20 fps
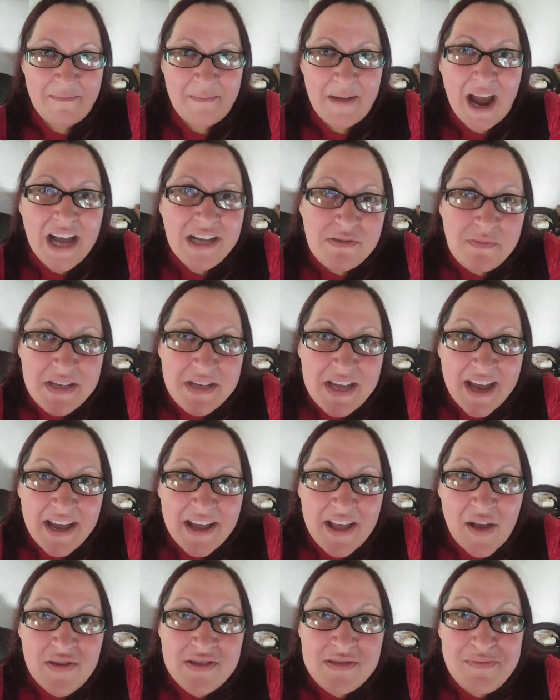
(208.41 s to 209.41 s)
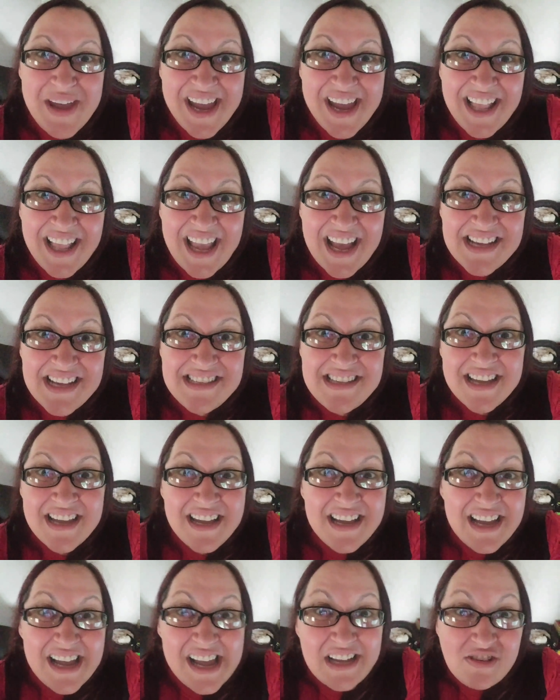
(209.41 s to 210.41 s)
Mashed potatoes, mayonnaise,
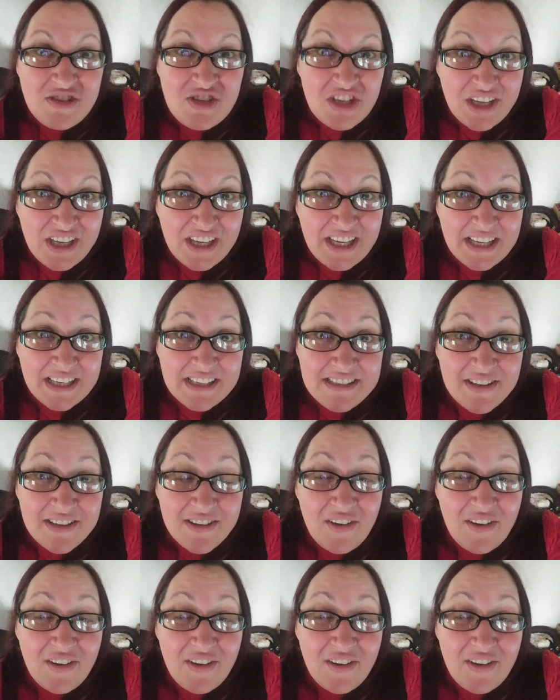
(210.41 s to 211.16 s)
and cheese